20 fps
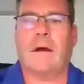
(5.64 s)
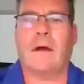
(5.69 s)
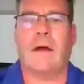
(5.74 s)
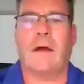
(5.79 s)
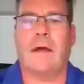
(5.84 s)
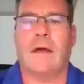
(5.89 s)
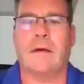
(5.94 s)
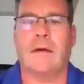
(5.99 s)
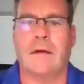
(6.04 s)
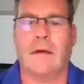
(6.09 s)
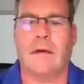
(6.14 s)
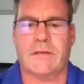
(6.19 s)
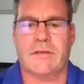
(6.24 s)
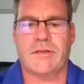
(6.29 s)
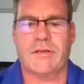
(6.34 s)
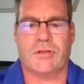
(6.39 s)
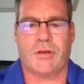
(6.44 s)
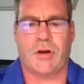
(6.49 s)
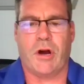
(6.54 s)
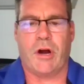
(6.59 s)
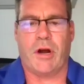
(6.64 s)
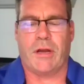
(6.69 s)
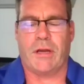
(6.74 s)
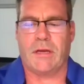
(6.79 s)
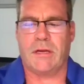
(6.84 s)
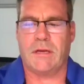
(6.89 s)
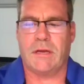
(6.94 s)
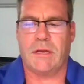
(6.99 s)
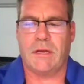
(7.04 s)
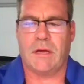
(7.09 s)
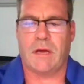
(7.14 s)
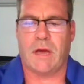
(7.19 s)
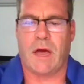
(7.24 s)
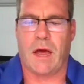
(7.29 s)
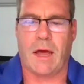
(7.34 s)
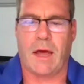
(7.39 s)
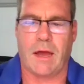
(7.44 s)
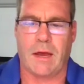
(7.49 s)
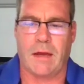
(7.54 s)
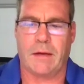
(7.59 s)
and get started.
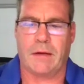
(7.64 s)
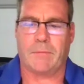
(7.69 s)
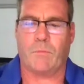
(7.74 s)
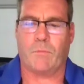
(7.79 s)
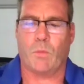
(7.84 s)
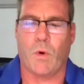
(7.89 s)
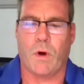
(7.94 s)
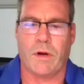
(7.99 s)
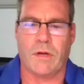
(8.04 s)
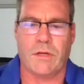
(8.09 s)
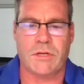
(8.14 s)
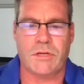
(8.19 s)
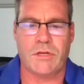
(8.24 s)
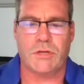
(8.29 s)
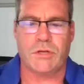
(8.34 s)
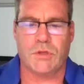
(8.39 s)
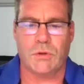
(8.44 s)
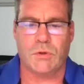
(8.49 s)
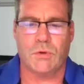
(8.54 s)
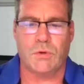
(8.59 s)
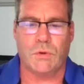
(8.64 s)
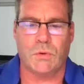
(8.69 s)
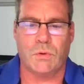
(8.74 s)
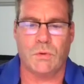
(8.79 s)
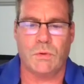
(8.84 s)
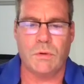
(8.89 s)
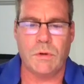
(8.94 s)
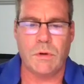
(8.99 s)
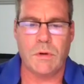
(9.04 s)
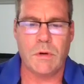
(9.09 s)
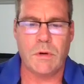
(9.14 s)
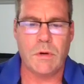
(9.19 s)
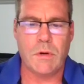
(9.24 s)
I wanted to